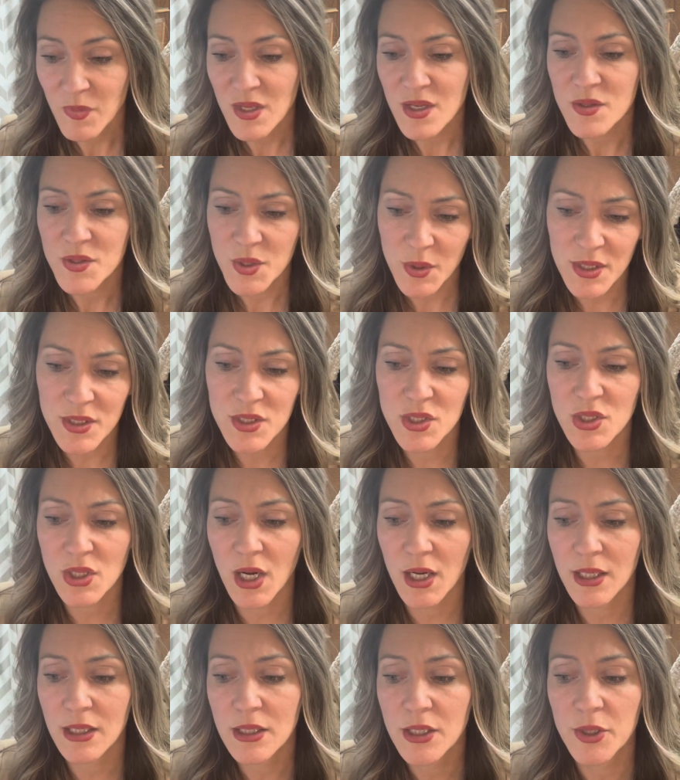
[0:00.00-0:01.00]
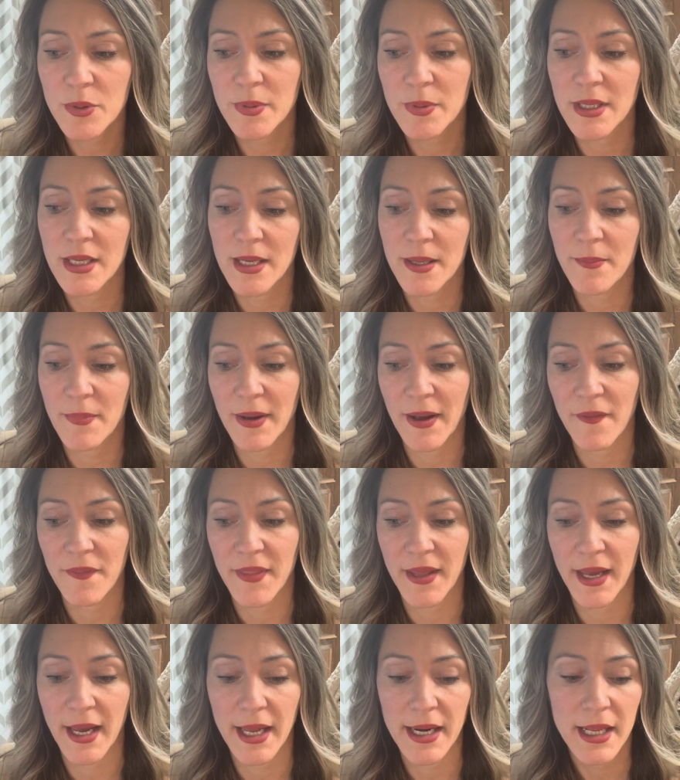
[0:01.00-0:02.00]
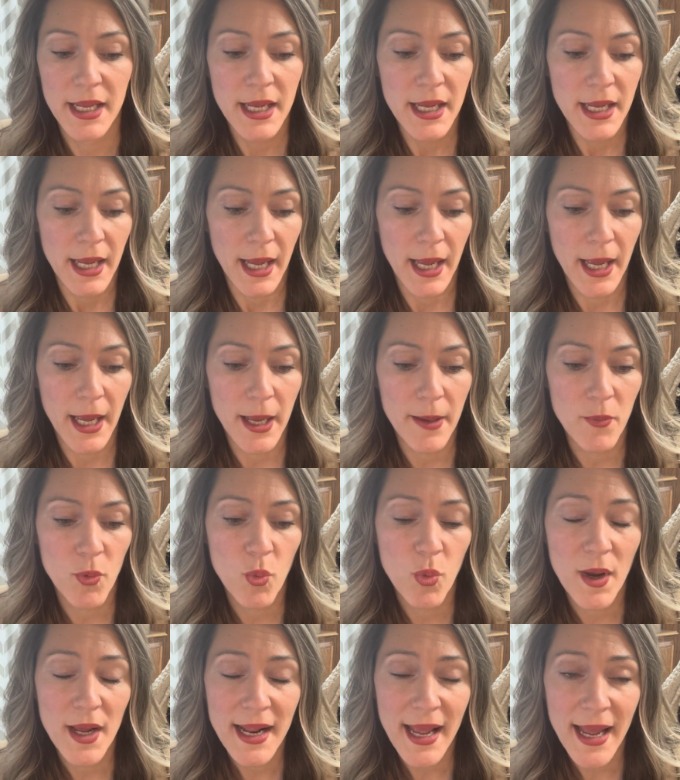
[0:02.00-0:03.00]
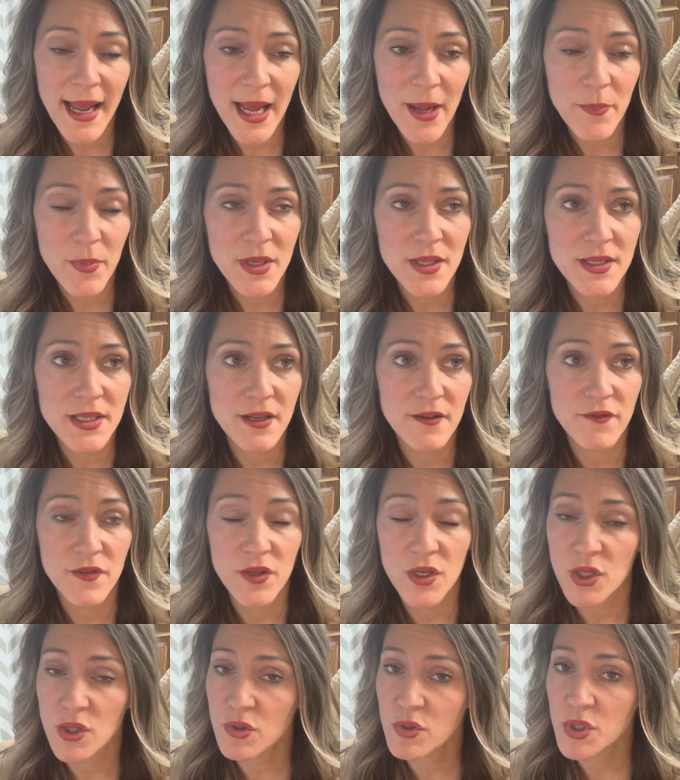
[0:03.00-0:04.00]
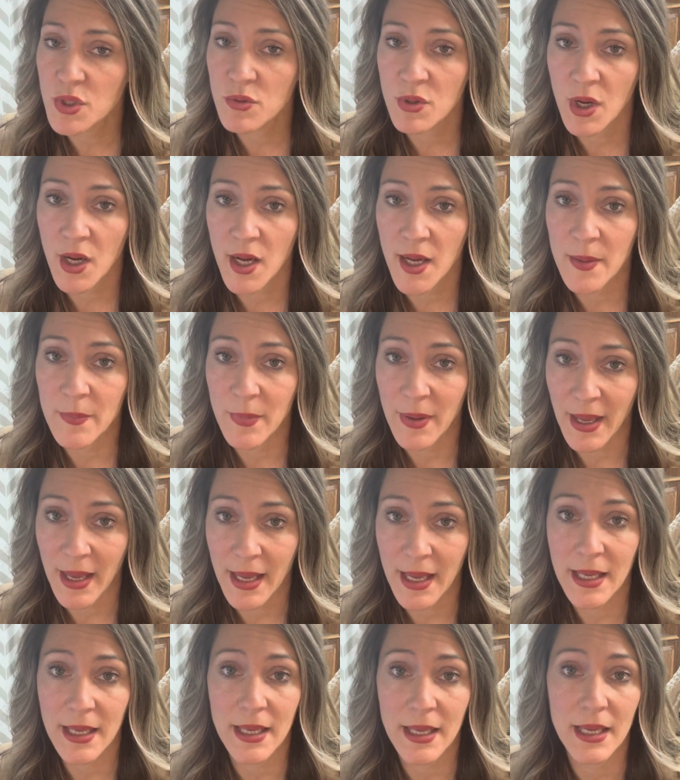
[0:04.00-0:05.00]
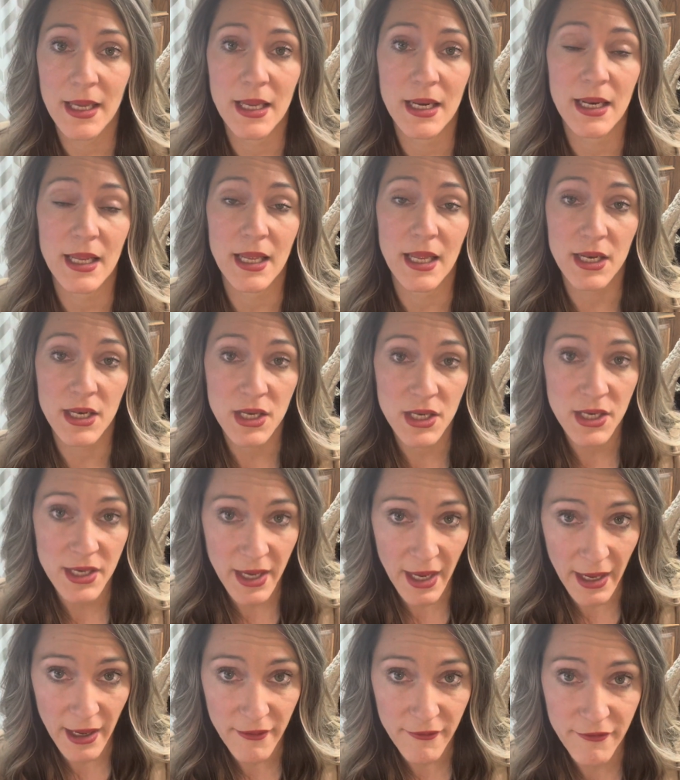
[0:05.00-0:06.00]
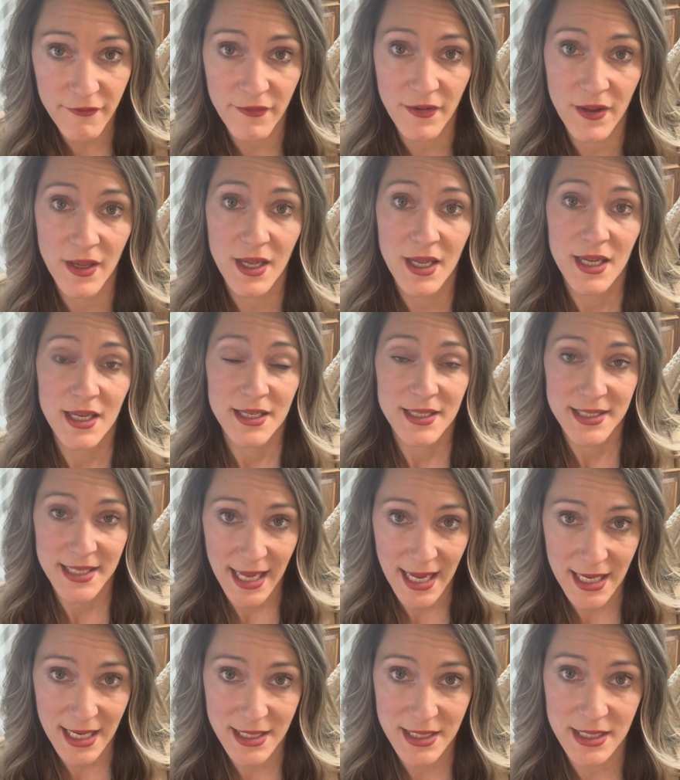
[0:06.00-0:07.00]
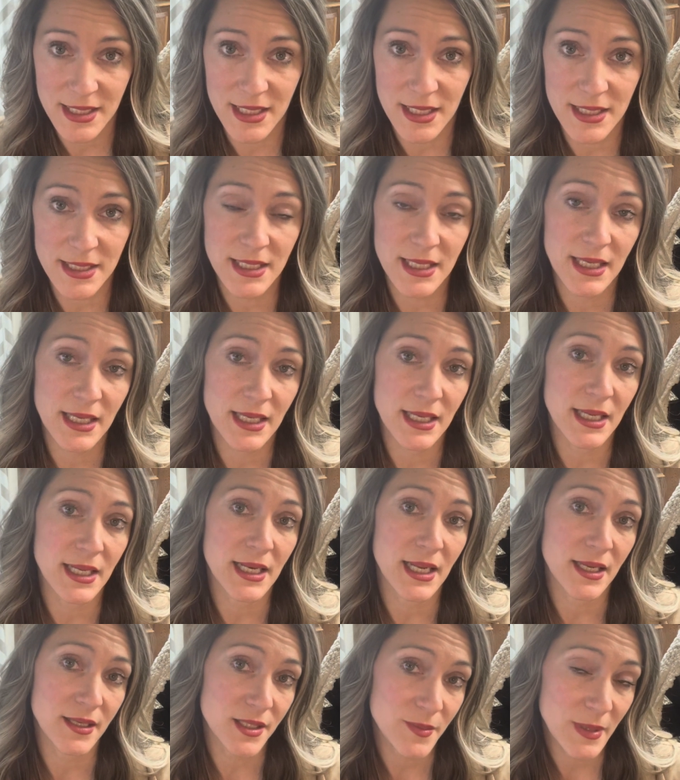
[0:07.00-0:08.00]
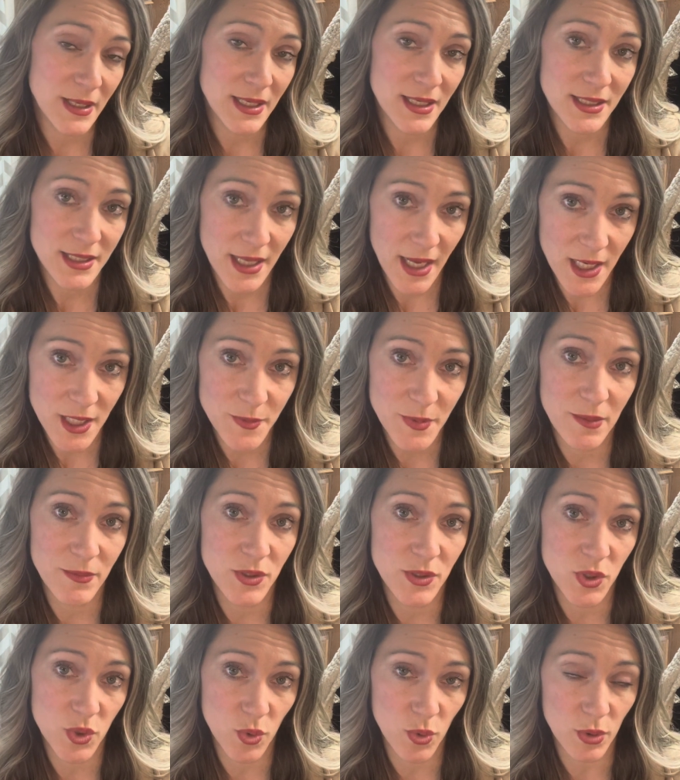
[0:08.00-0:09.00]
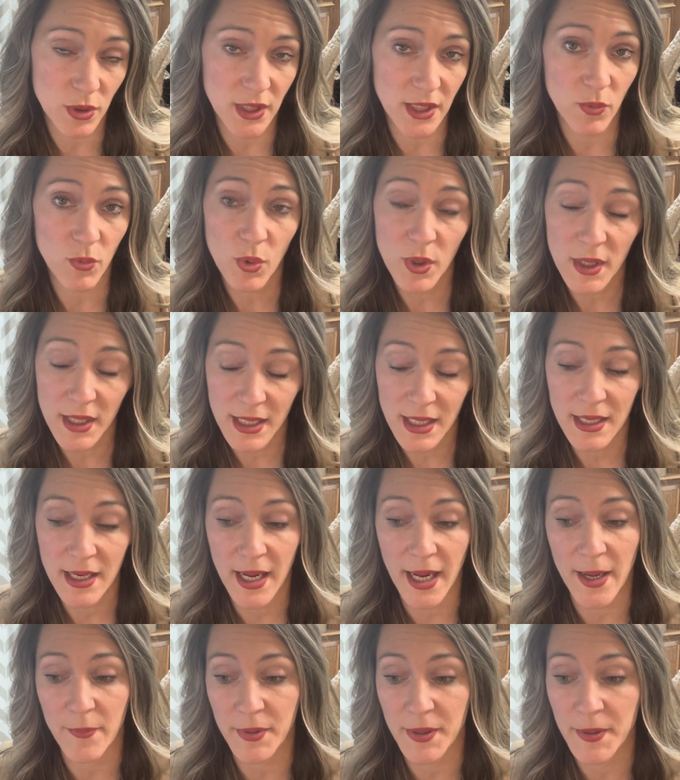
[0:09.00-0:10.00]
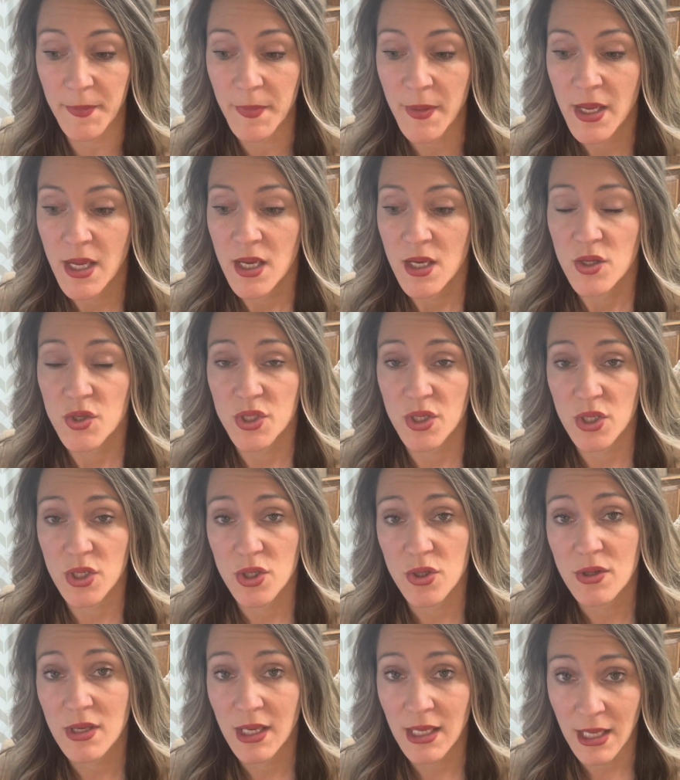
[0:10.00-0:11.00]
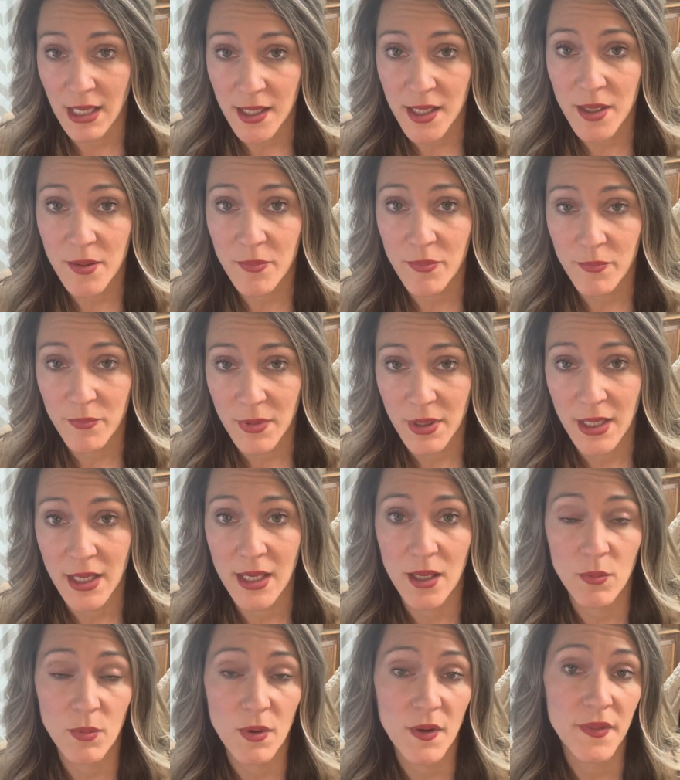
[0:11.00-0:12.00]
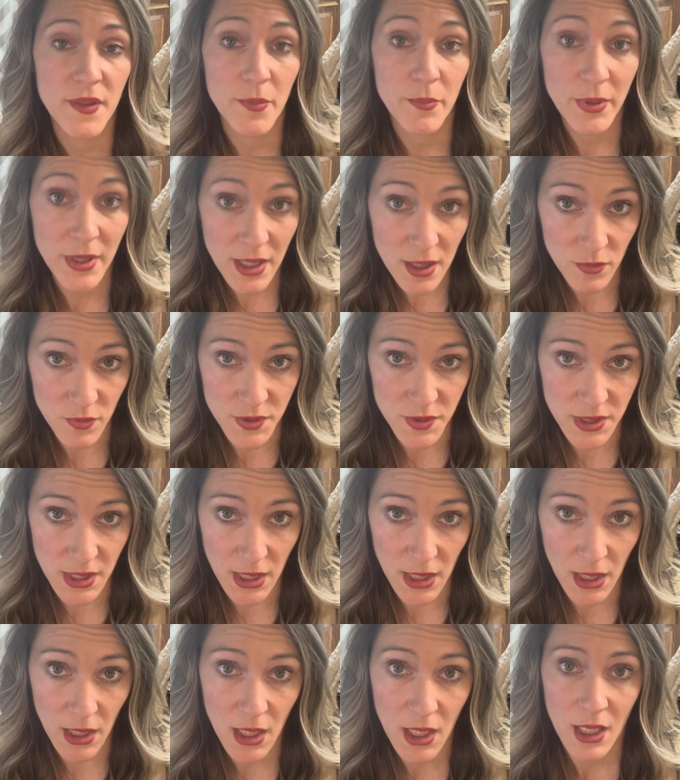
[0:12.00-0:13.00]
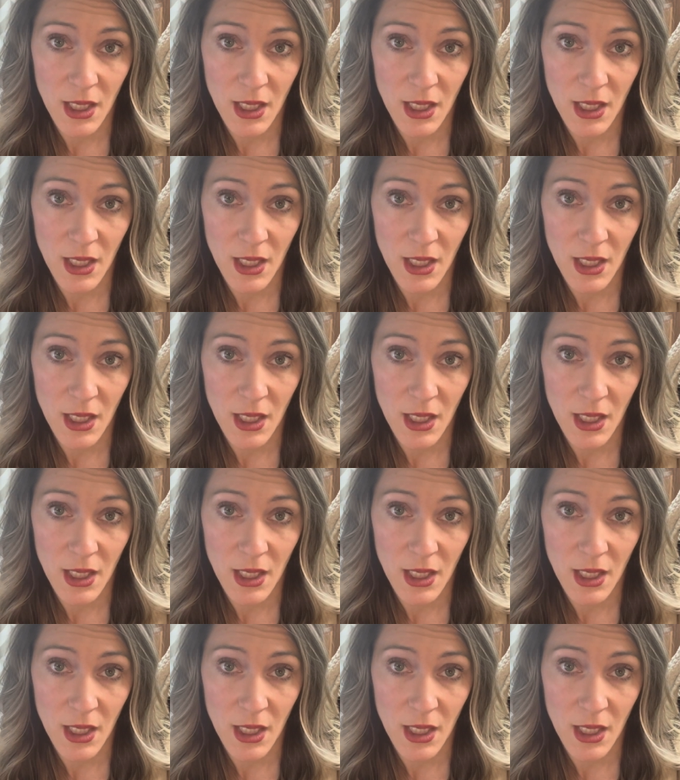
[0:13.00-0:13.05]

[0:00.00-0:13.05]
So let's talk a little bit about that. What happens if you do not pay in enough taxes in estimated tax payments quarterly? What can happen? So you can get hit with a penalty.